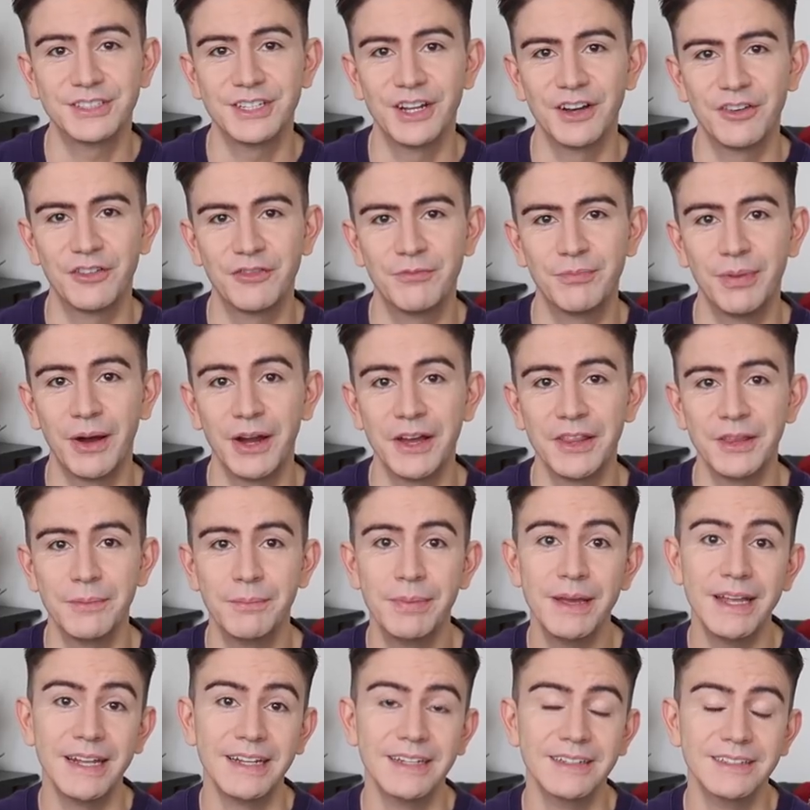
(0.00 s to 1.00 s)
stuff by the
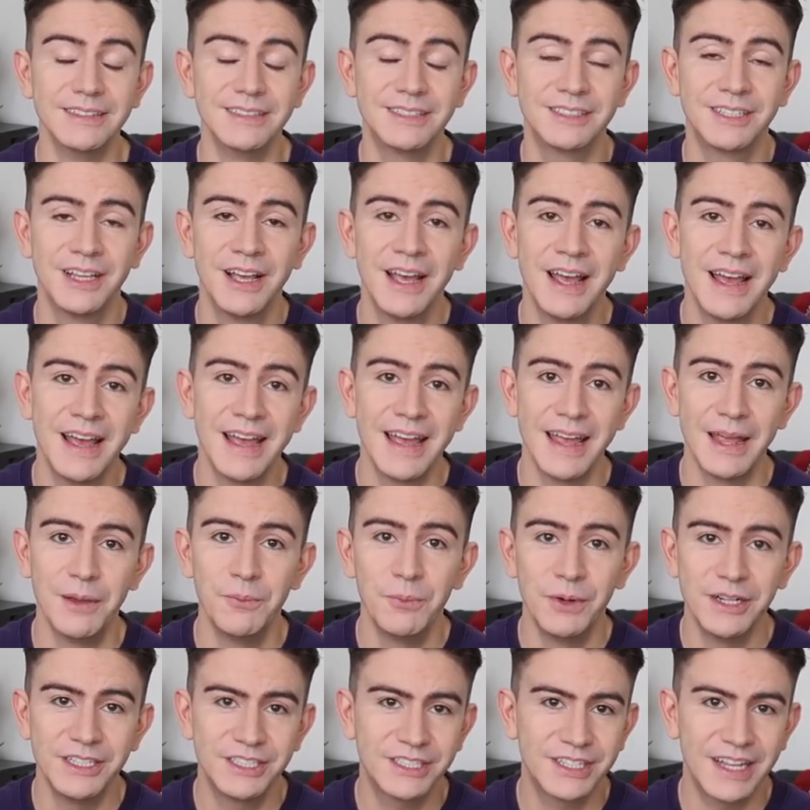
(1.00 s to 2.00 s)
bins, in
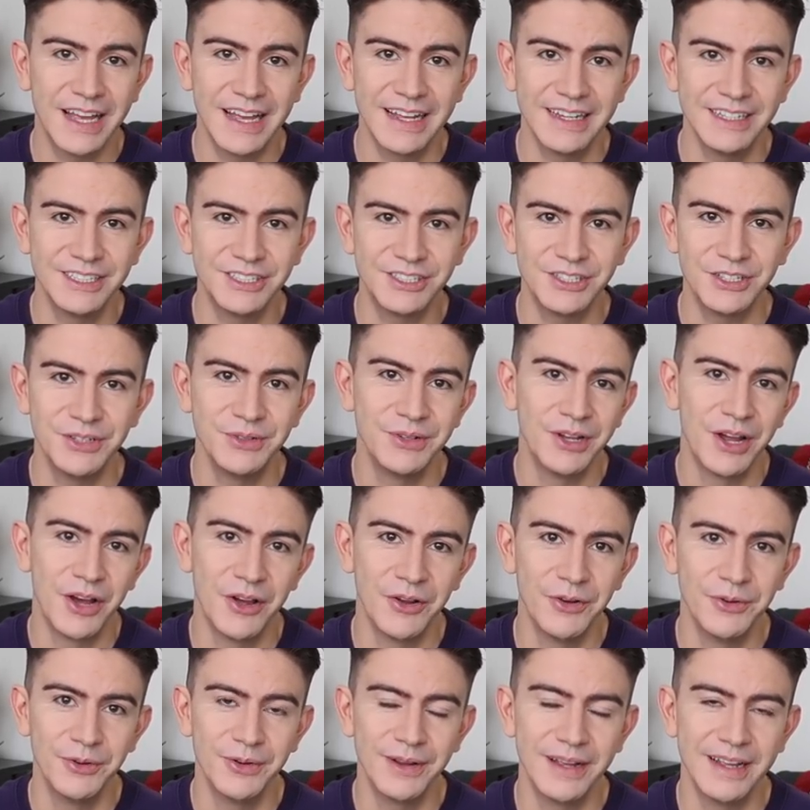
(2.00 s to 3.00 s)
which case you
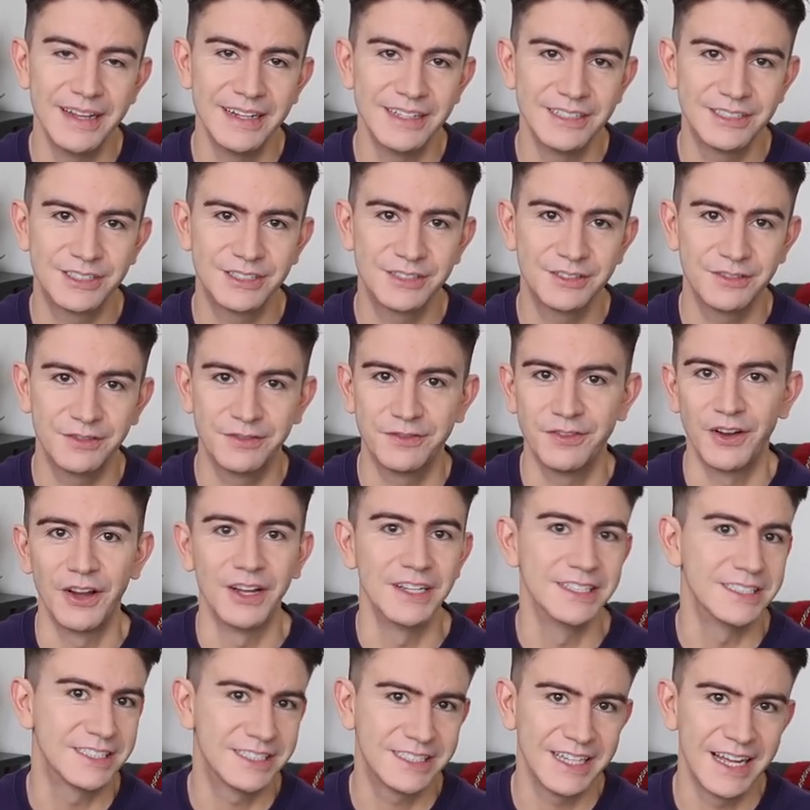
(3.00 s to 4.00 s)
know it's
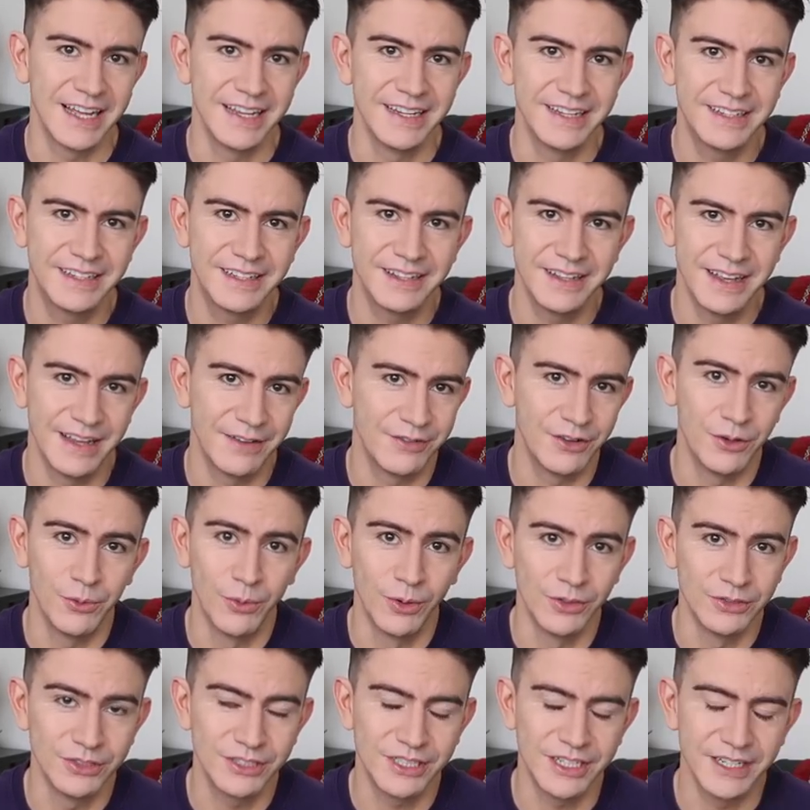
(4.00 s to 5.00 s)
fine to take if you
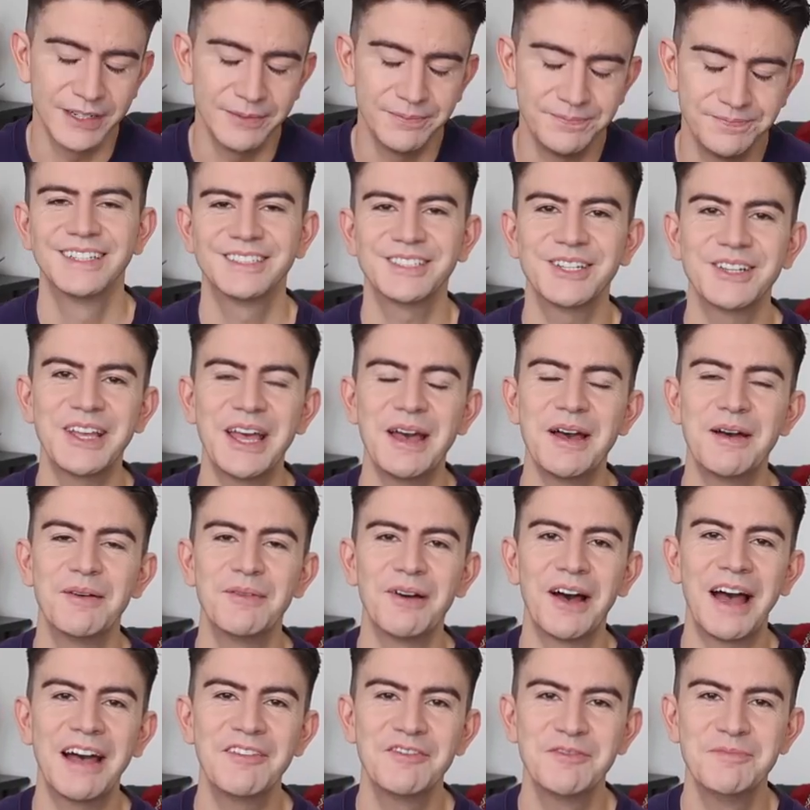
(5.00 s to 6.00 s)
want it. So yeah,
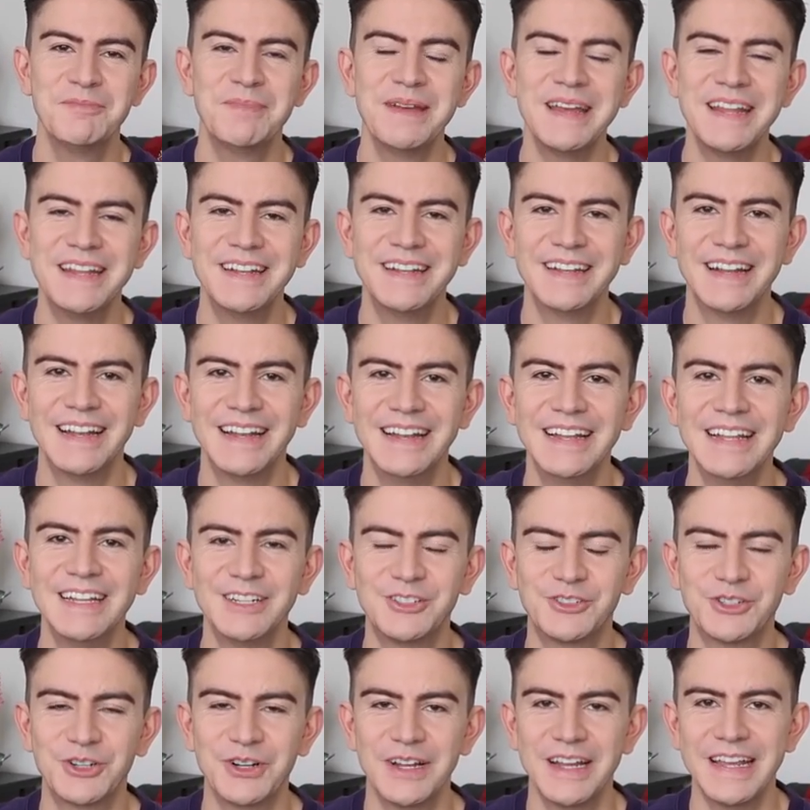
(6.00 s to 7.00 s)
I haven't been
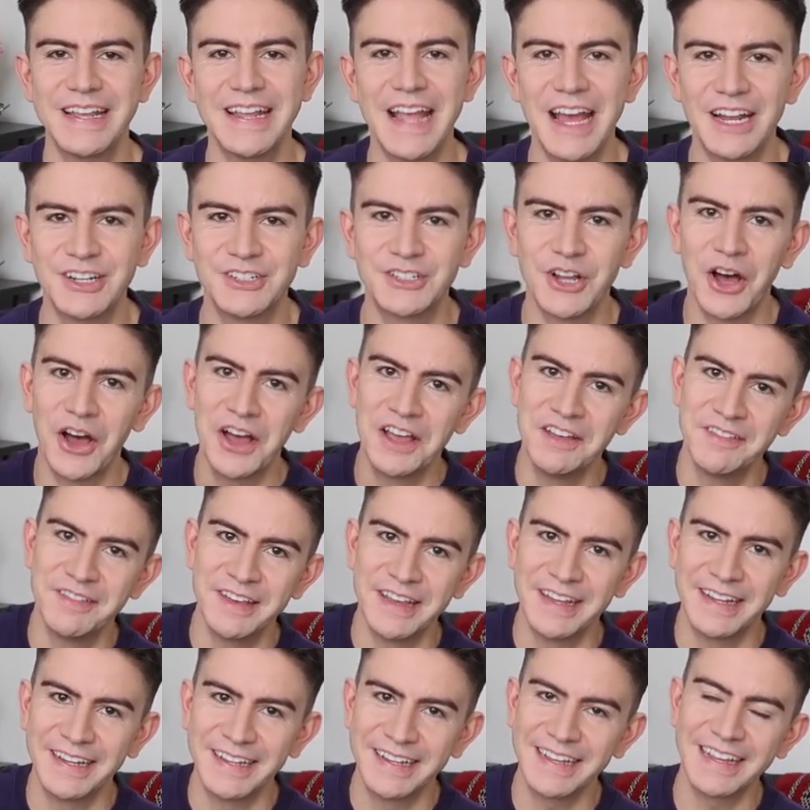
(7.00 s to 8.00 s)
literally
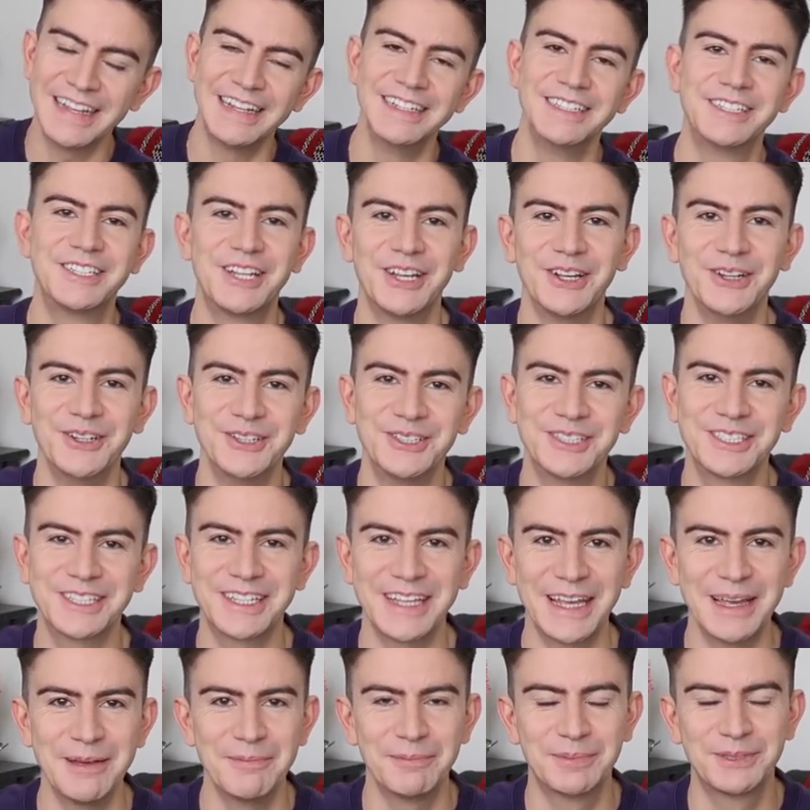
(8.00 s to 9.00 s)
diving into
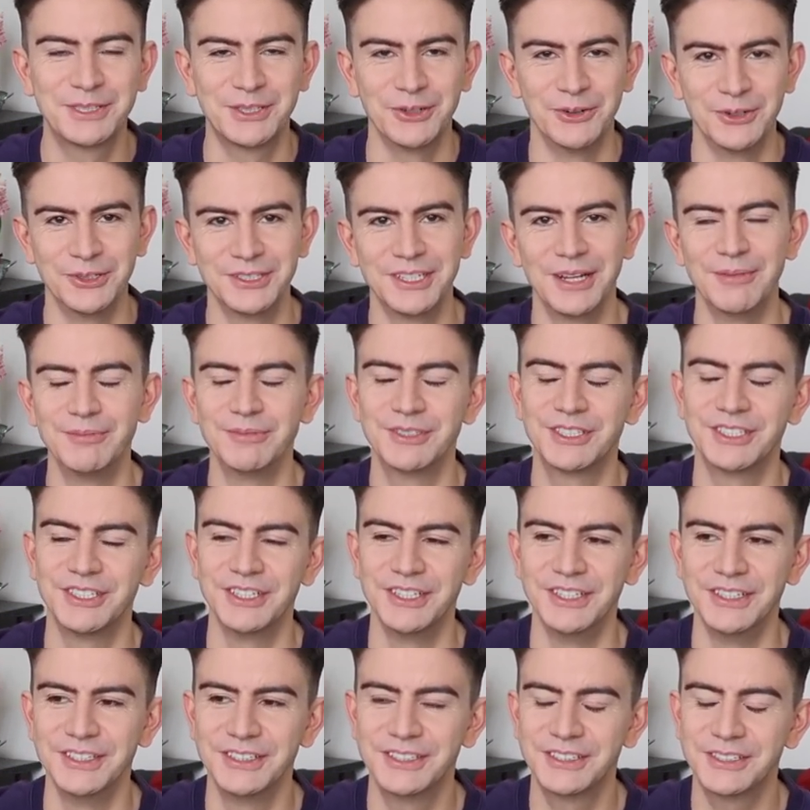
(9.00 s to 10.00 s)
skips or
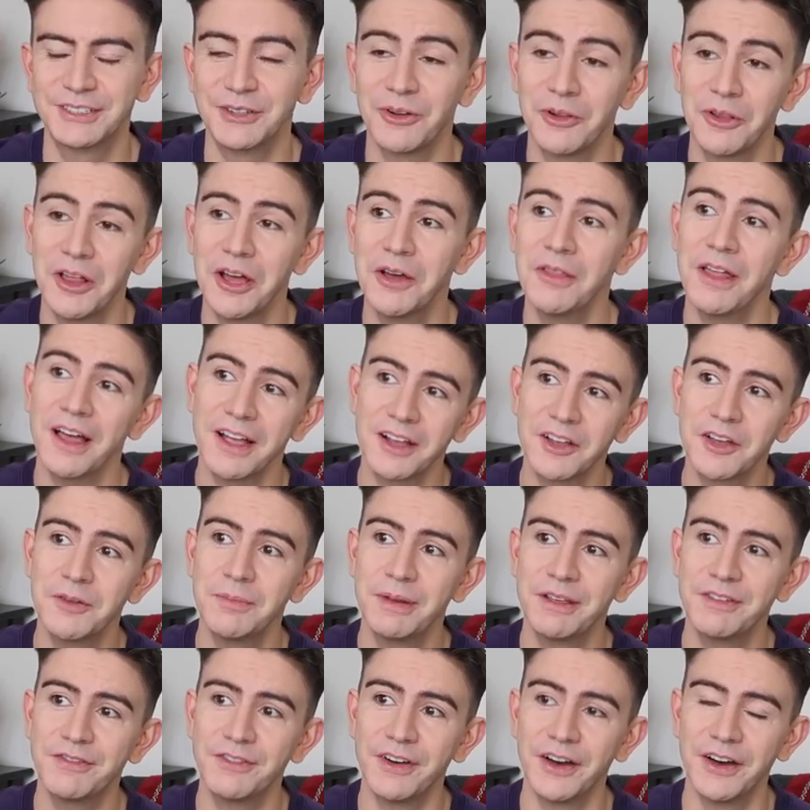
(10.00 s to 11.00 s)
dumpsters, although that could
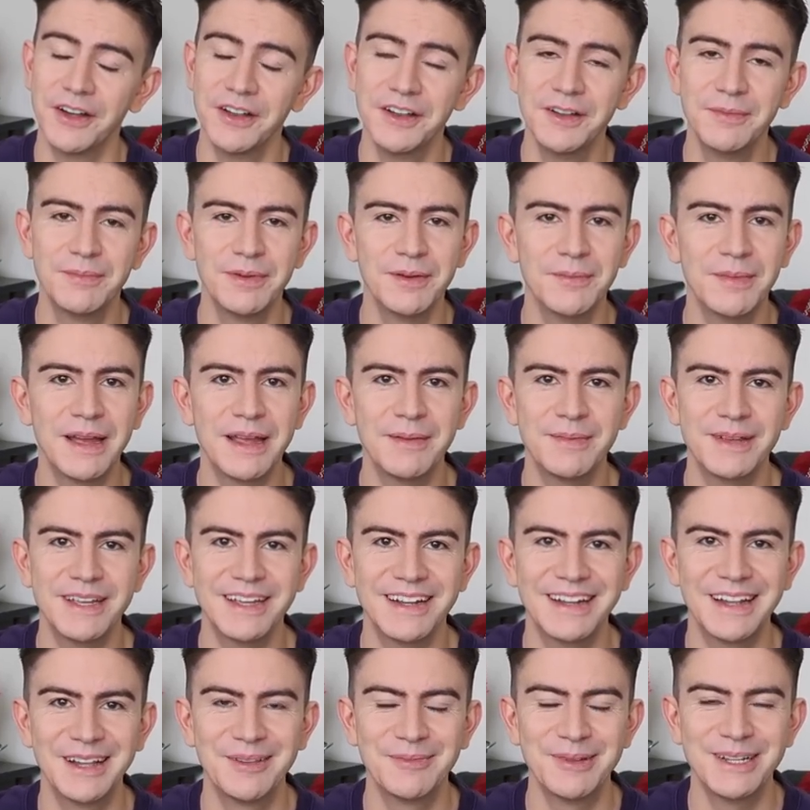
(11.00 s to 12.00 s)
be fun, but maybe
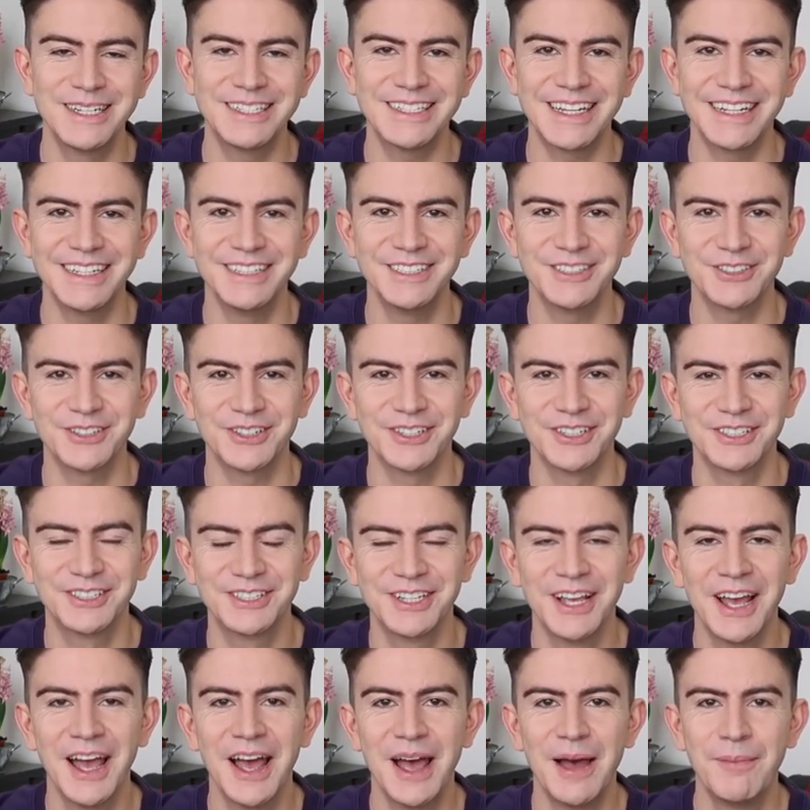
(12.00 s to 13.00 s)
a little bit dangerous.